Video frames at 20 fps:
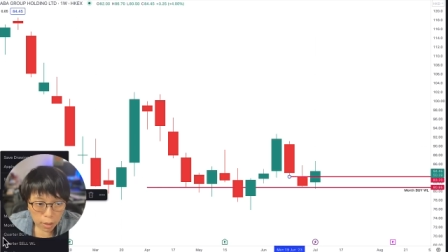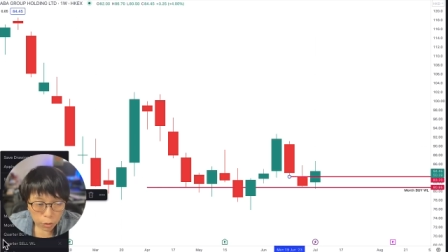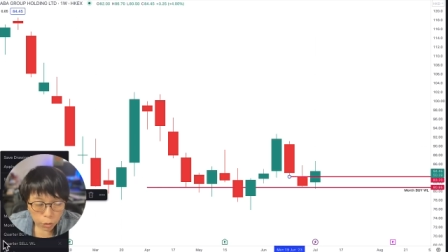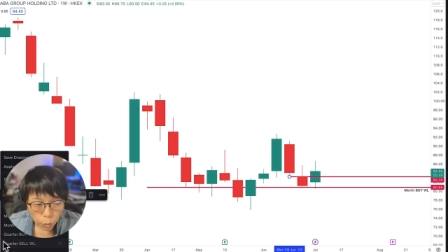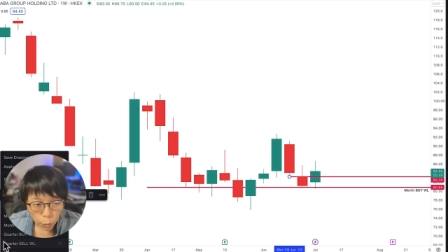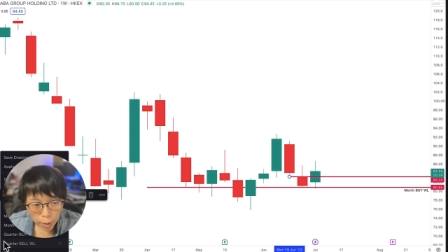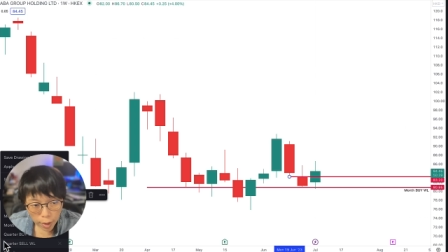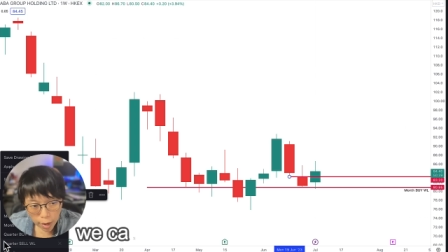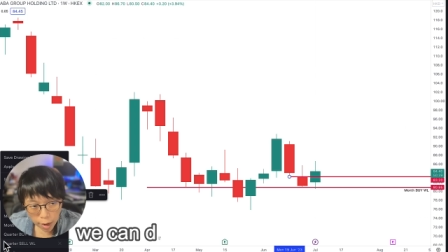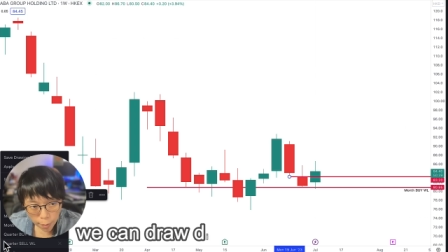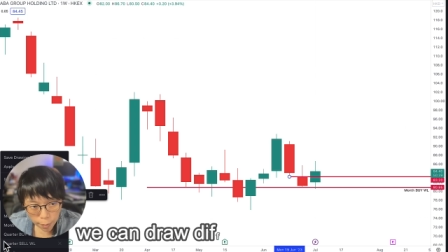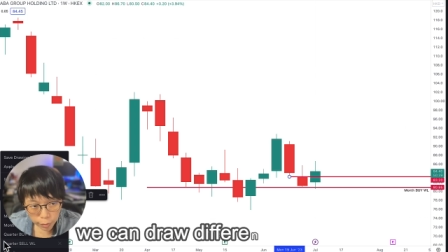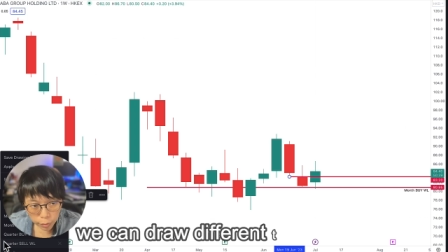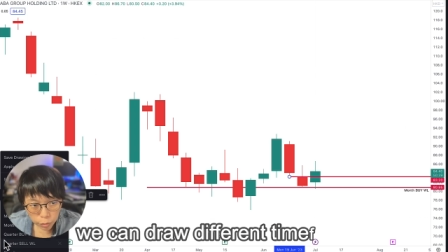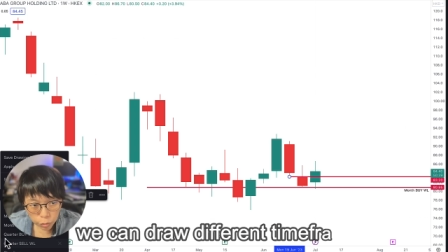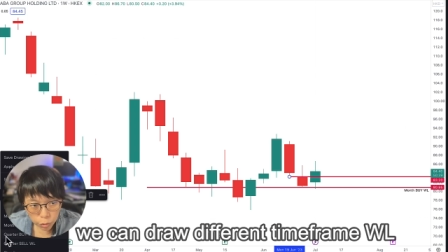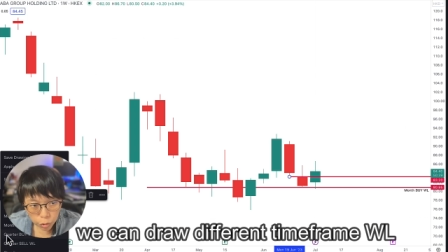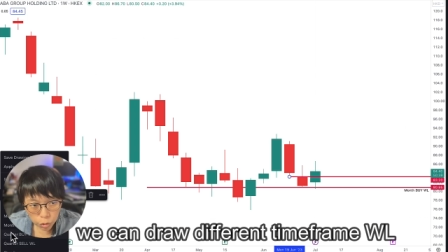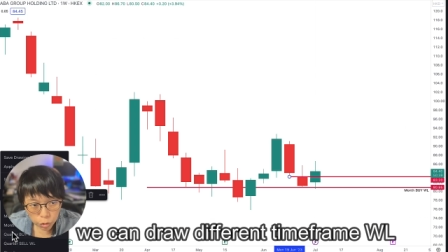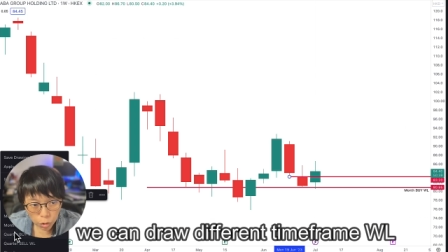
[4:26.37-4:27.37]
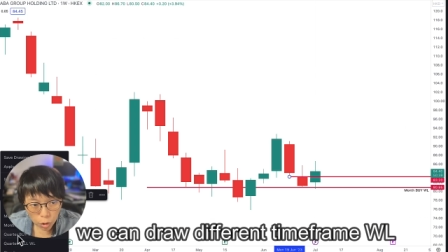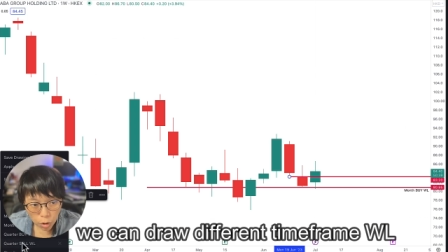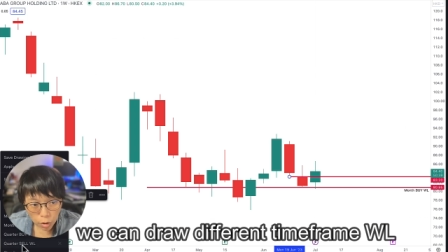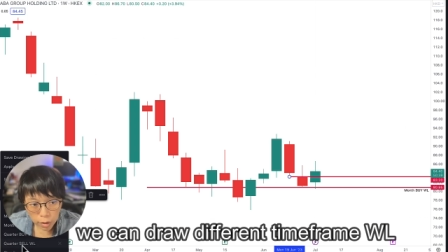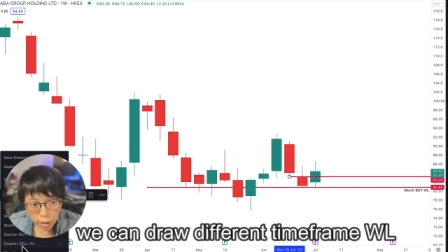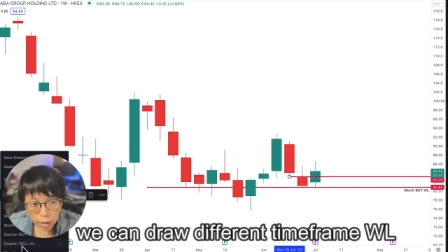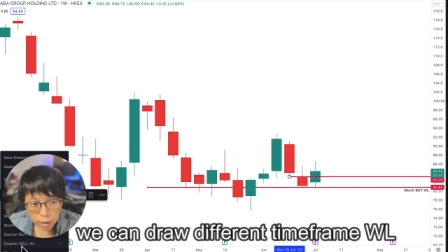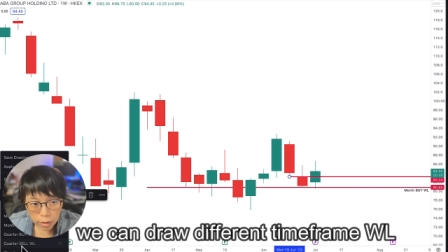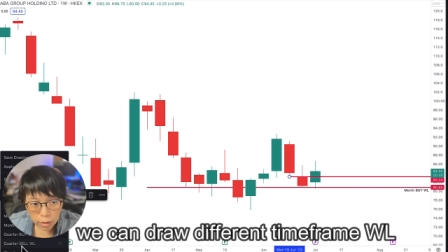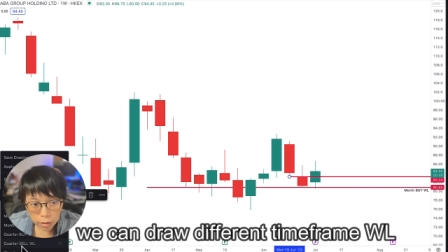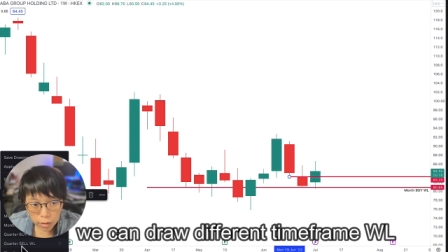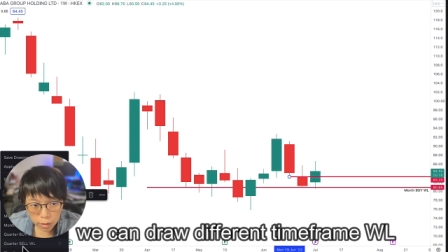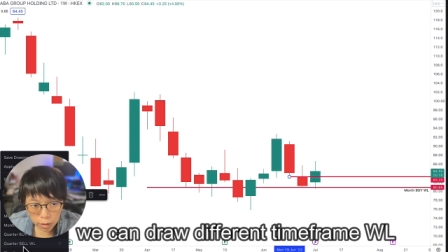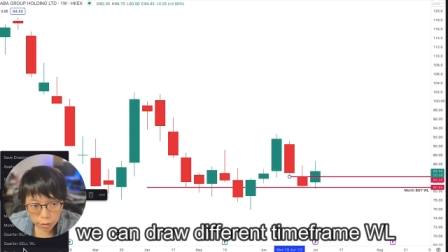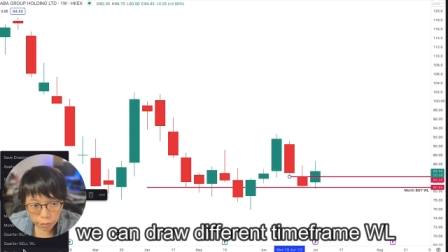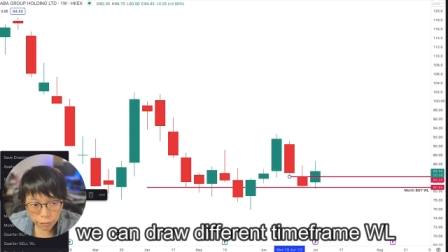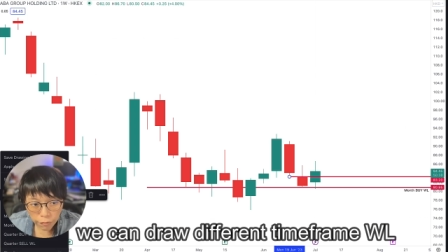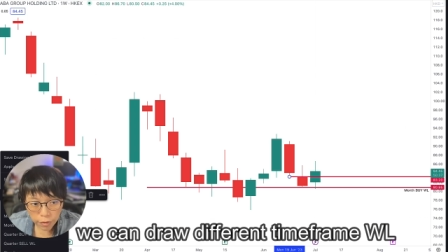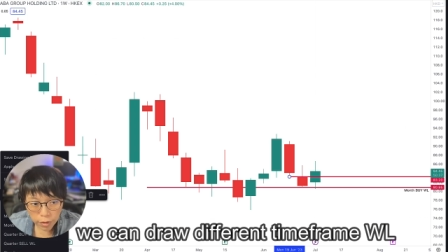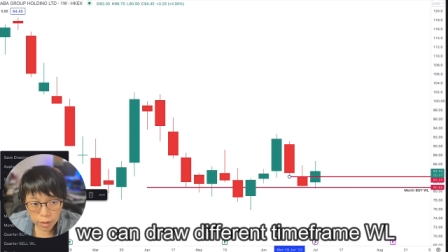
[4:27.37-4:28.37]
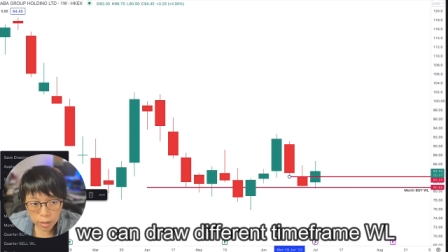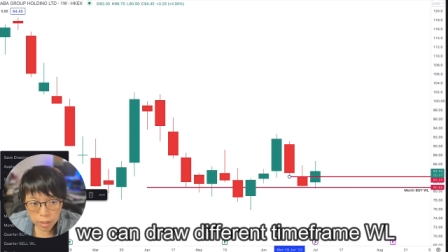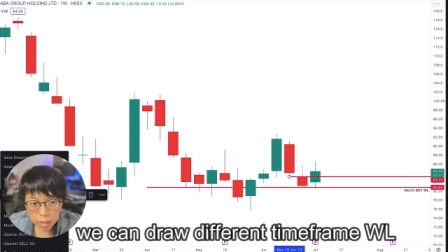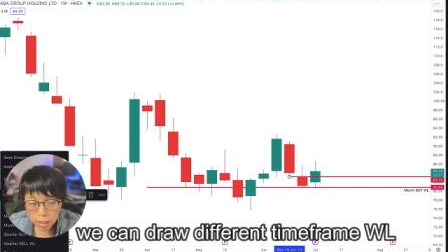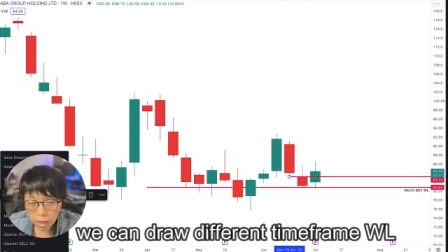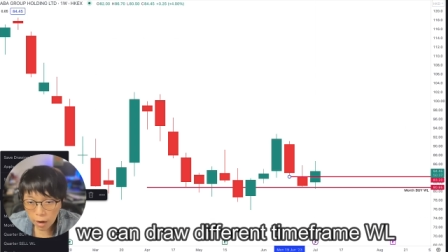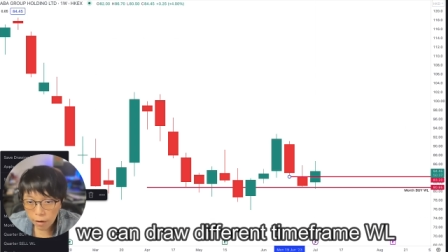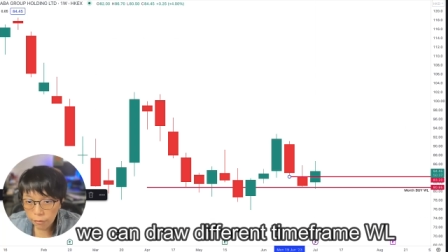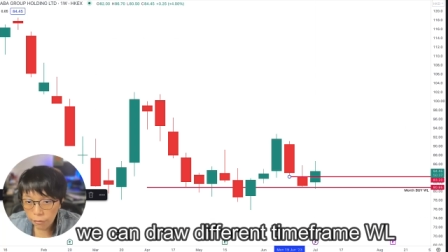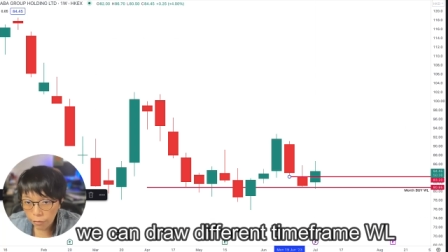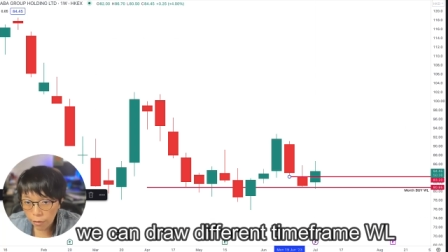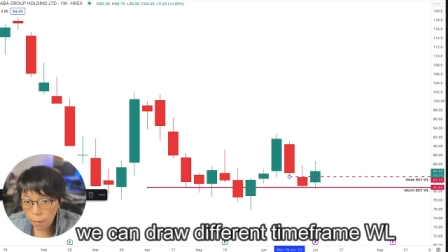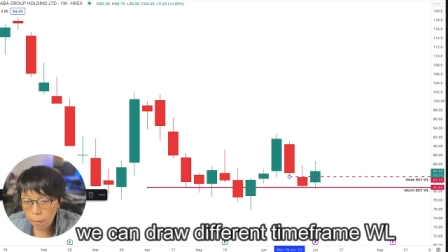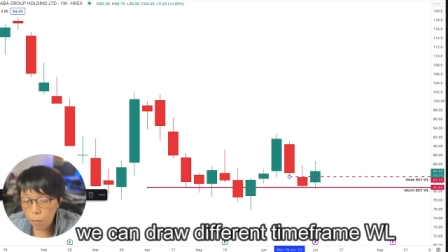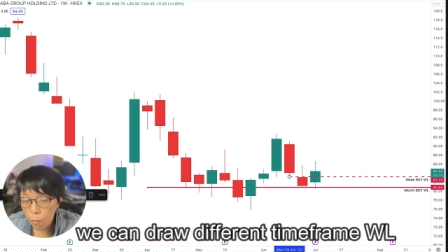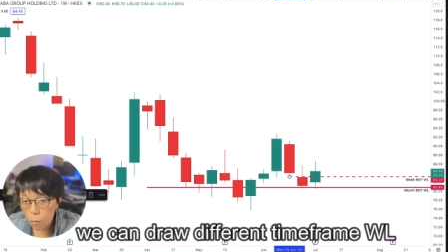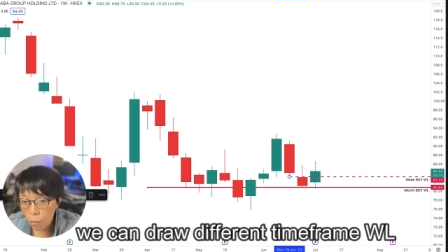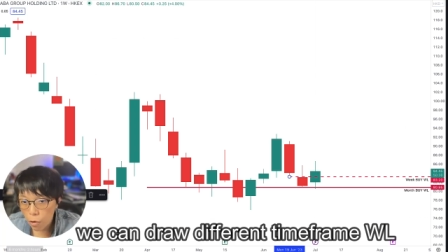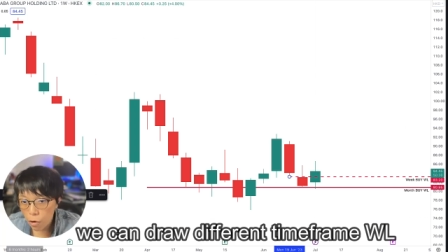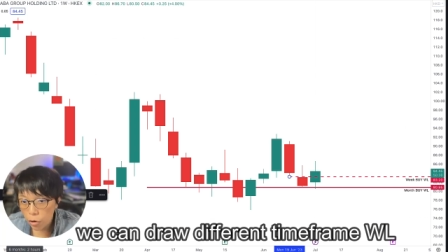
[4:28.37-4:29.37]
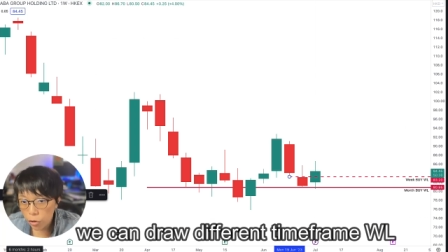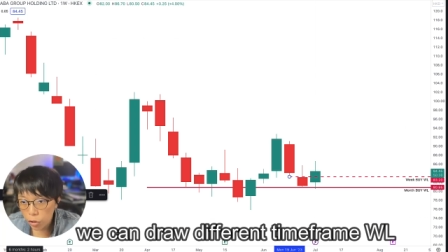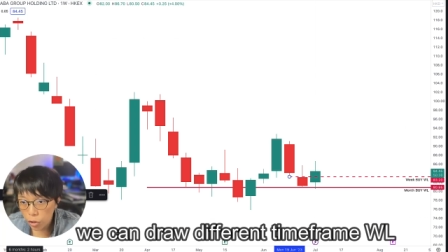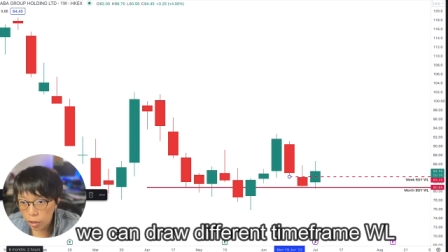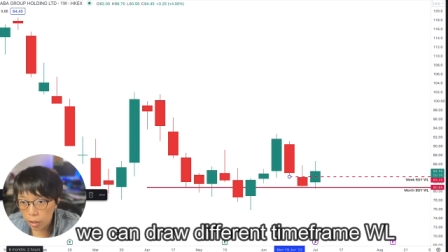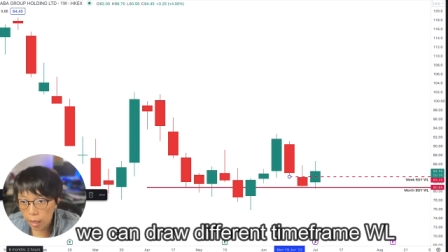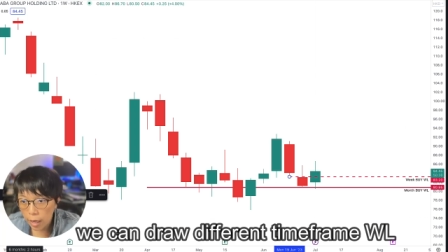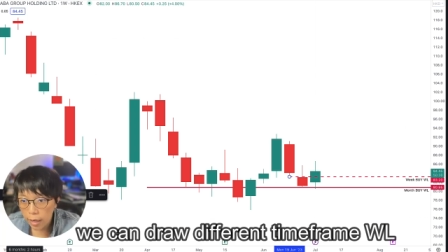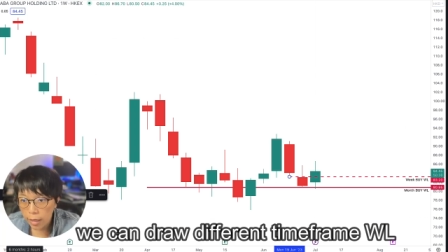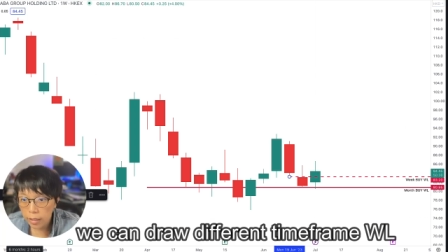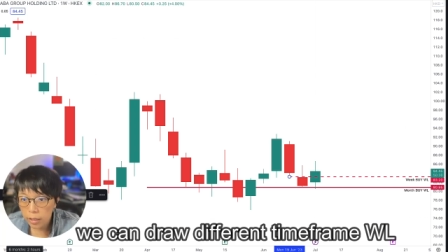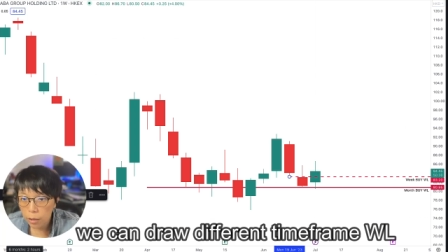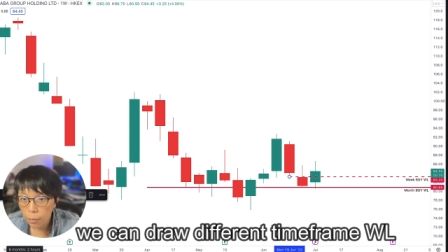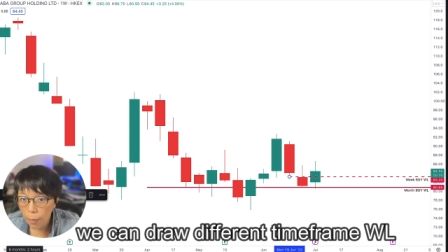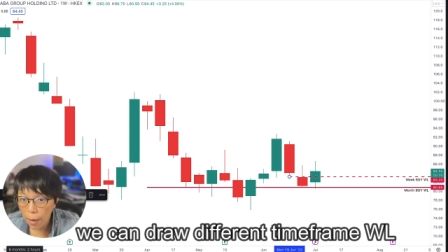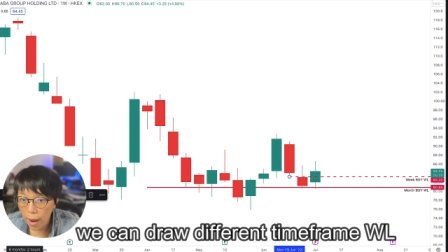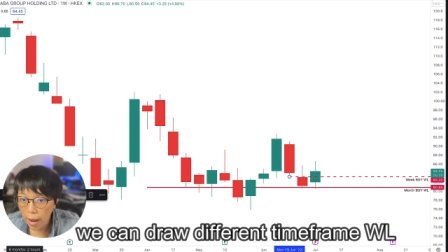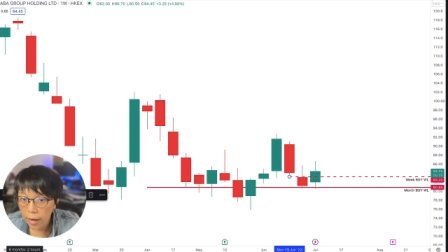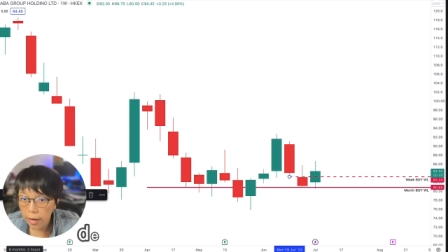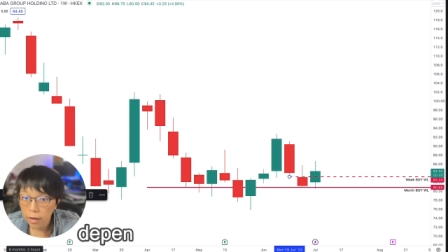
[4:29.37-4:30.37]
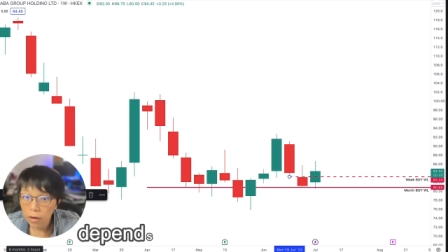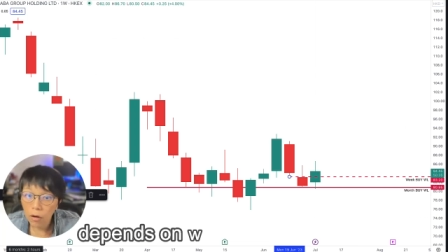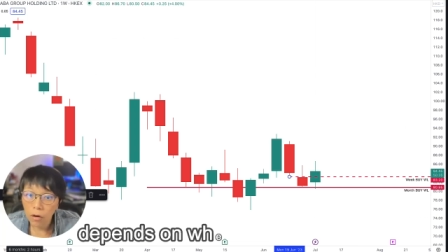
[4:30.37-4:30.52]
So we are able to draw in different time frame wash line depending